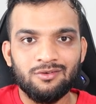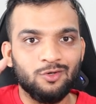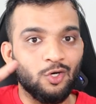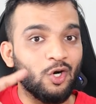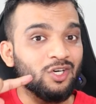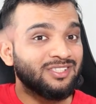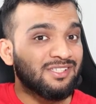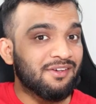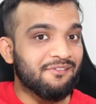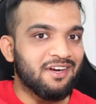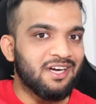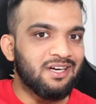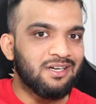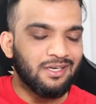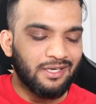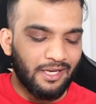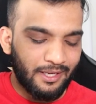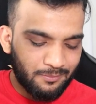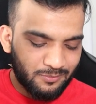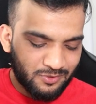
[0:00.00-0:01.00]
Not
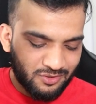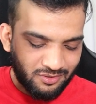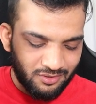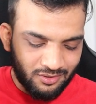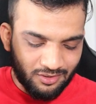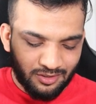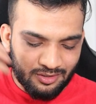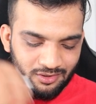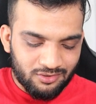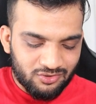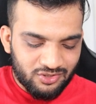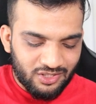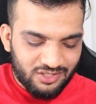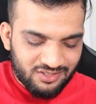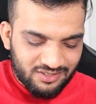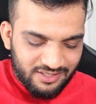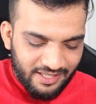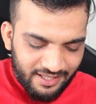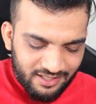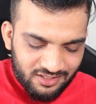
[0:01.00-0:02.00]
780 times.
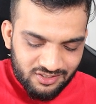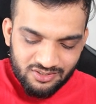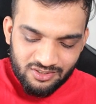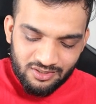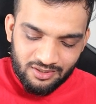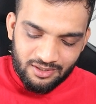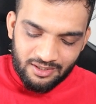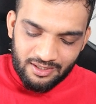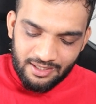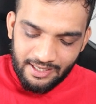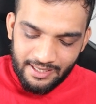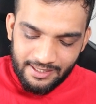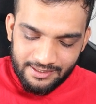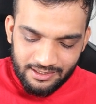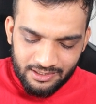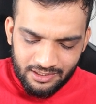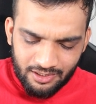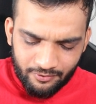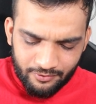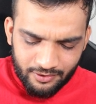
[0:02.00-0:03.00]
Just 6,
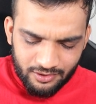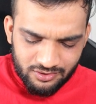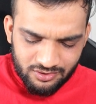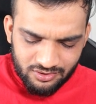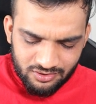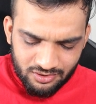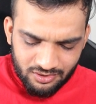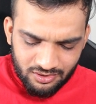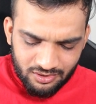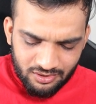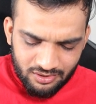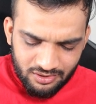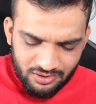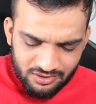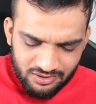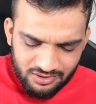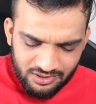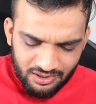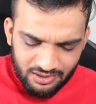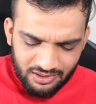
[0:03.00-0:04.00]
and then there was
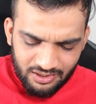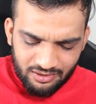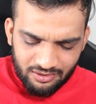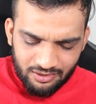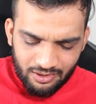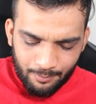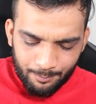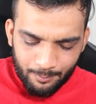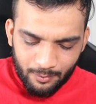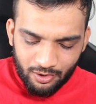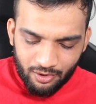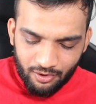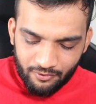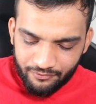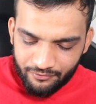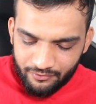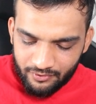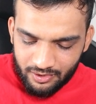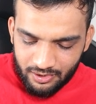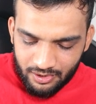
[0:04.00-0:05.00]
certain number
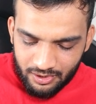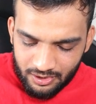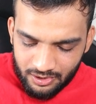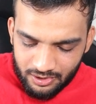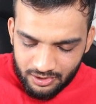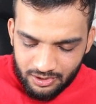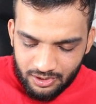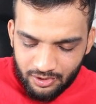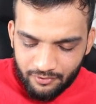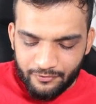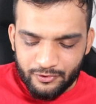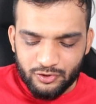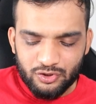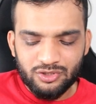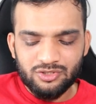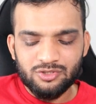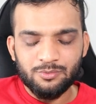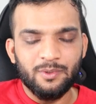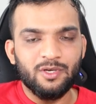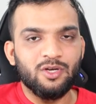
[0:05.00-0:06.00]
of
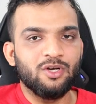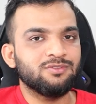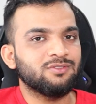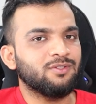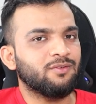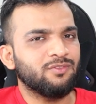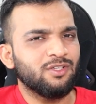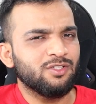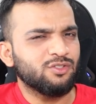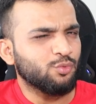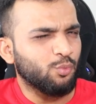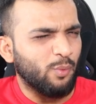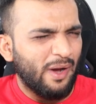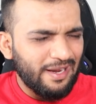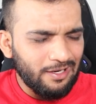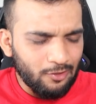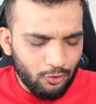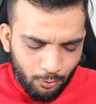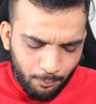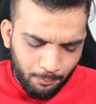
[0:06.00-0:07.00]
divisions because of this
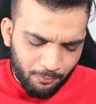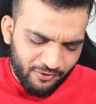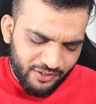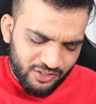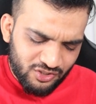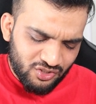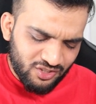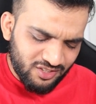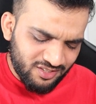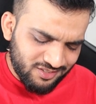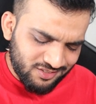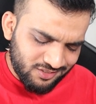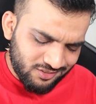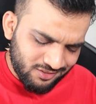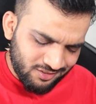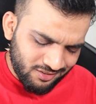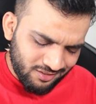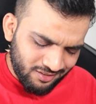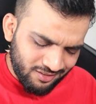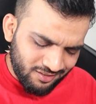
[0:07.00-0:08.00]
while loop, which
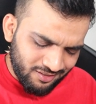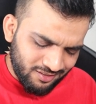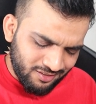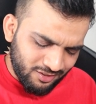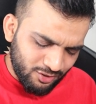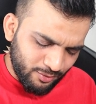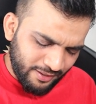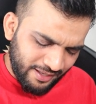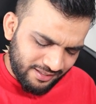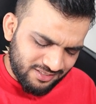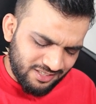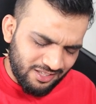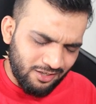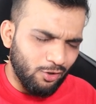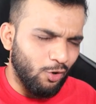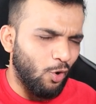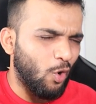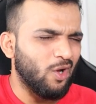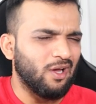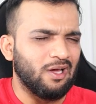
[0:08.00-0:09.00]
is, you can say,
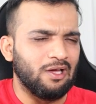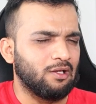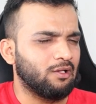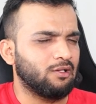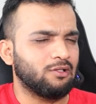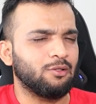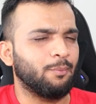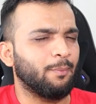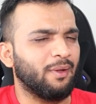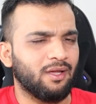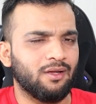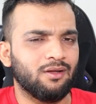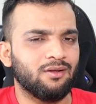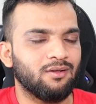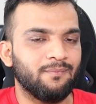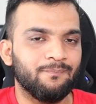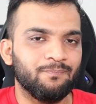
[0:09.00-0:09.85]
logarithmic.